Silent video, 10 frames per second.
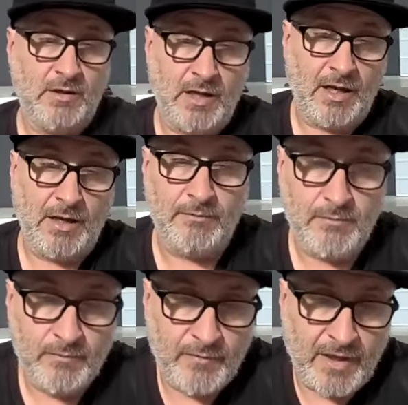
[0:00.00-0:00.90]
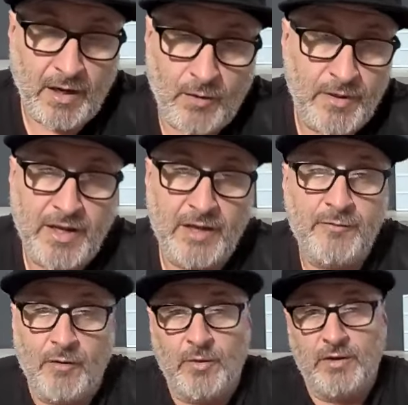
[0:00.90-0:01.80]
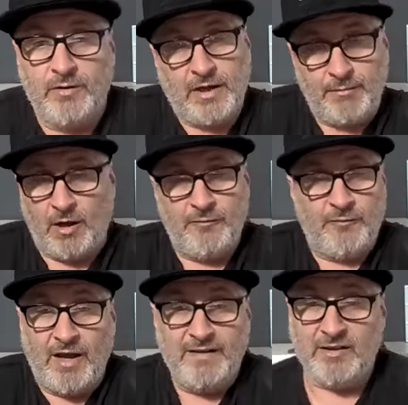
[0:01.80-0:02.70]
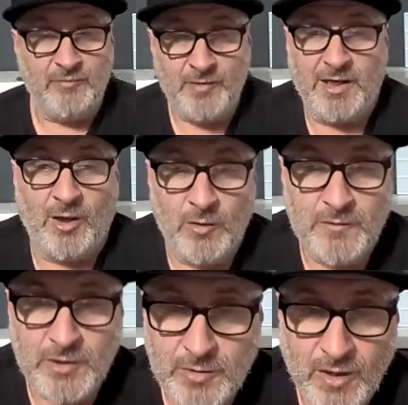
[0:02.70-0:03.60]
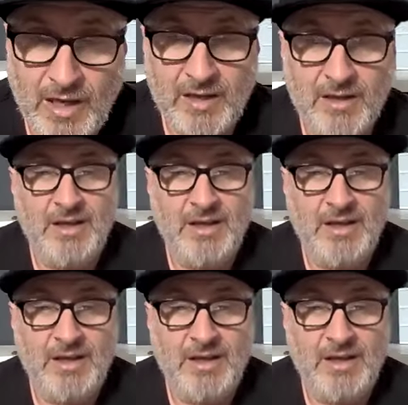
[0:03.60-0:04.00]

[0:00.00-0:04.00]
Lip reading: they are when they might find this video of you and I.